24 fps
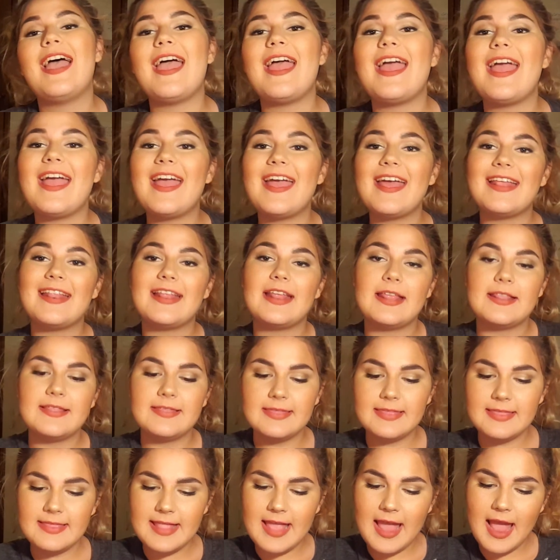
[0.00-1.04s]
And
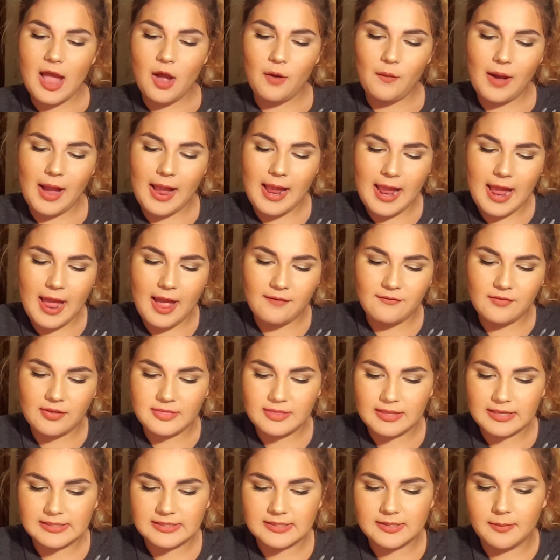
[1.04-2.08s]
now I have
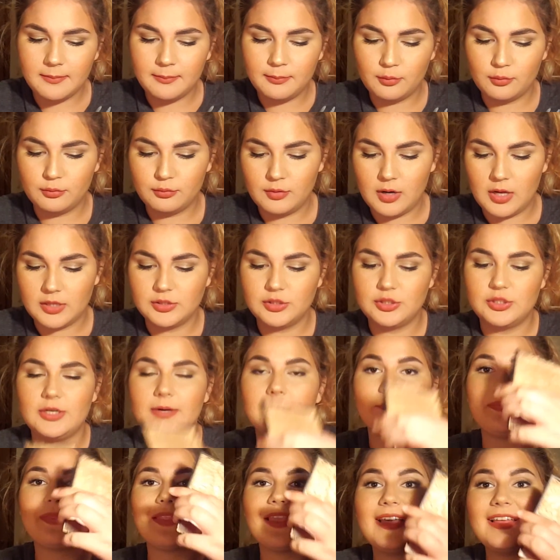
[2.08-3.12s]
this bronzer.
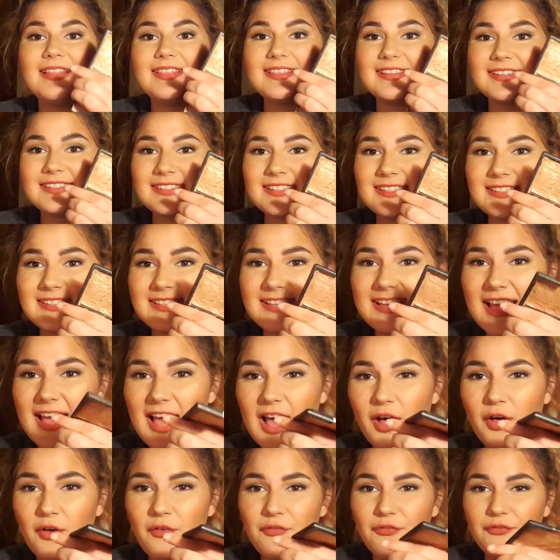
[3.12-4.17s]
This is the
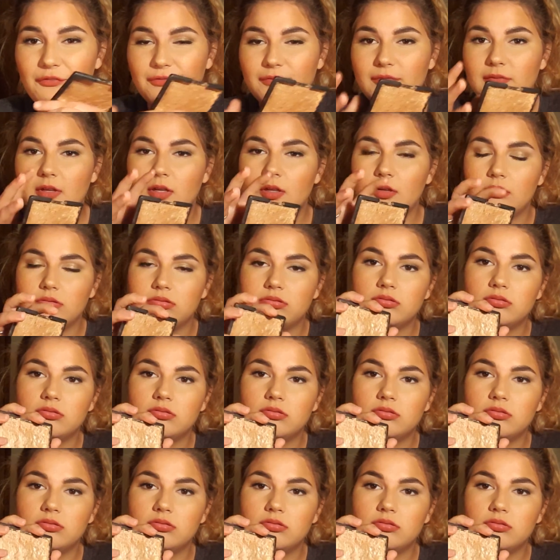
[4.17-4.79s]
e.l.f.